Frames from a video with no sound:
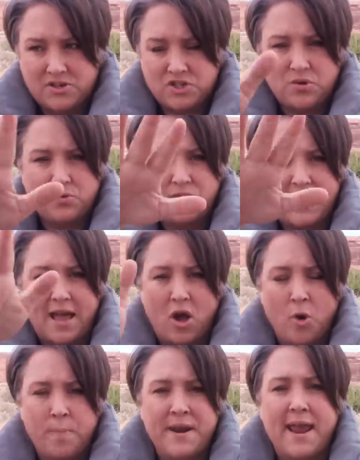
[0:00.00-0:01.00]
to the
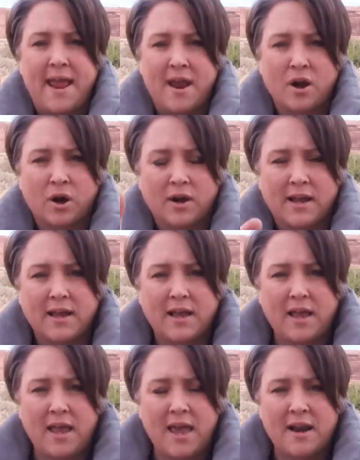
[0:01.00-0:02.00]
open air.
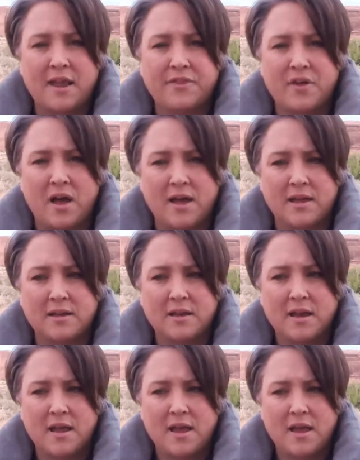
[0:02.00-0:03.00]
And I thought,
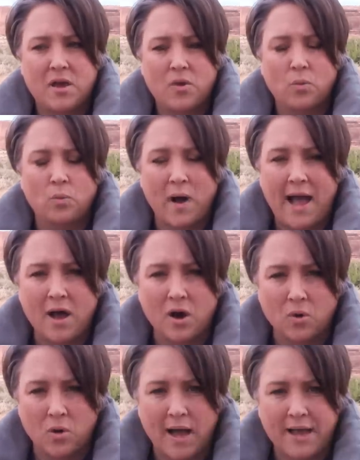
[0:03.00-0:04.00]

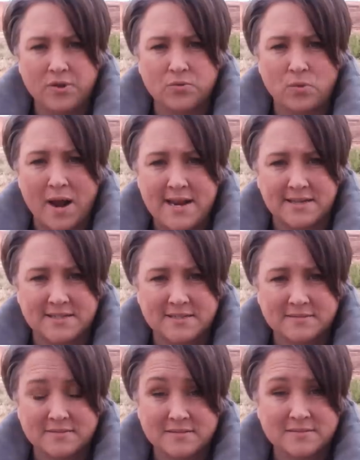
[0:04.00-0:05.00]
wow, I could
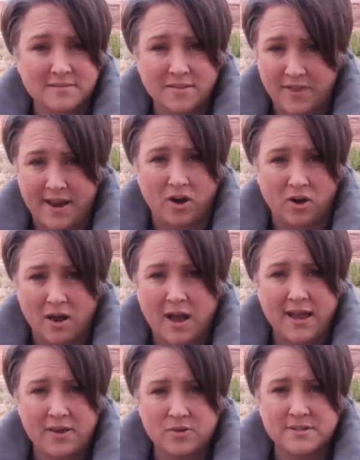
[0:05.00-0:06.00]
write there.
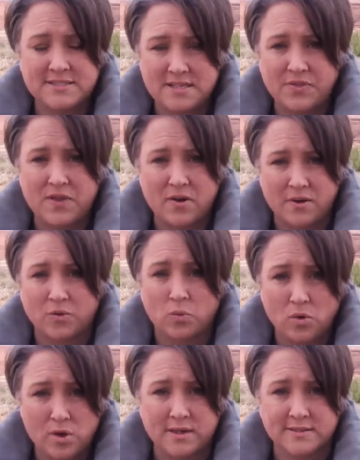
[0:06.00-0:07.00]
I could sit there in the
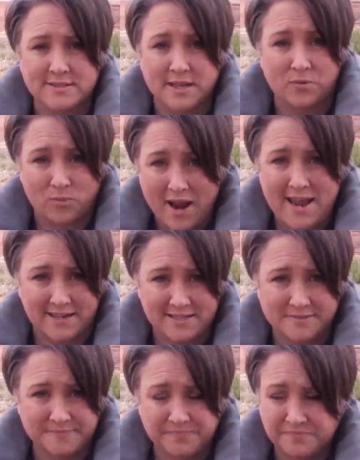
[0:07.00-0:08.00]
woods and write.